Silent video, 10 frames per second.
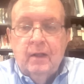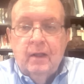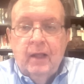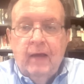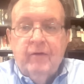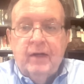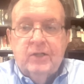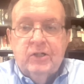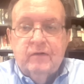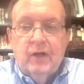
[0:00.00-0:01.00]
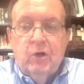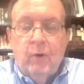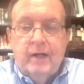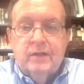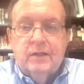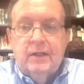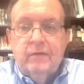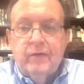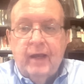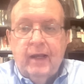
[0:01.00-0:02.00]
have initiatives underway to see
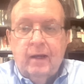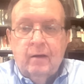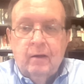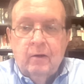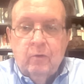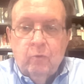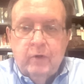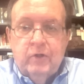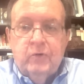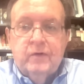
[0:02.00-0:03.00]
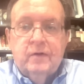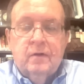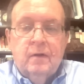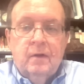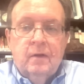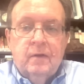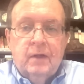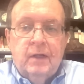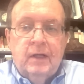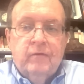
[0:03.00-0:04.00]
if they can reduce the
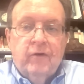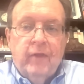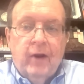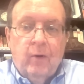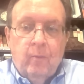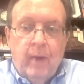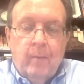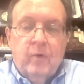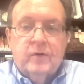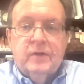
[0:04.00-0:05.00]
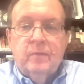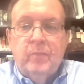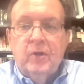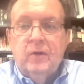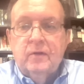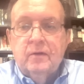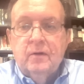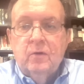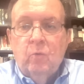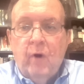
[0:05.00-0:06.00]
need for their members to build
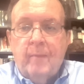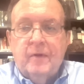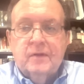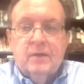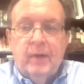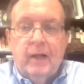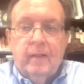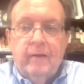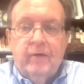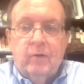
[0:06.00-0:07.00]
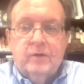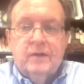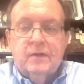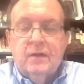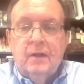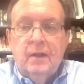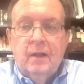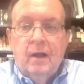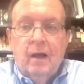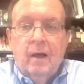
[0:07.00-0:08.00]
weapons to make a living, which is
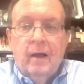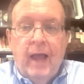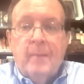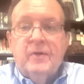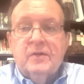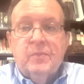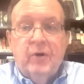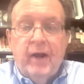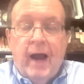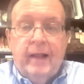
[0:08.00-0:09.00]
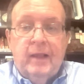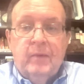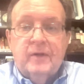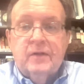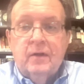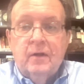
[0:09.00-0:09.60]
uh, happens periodically, but is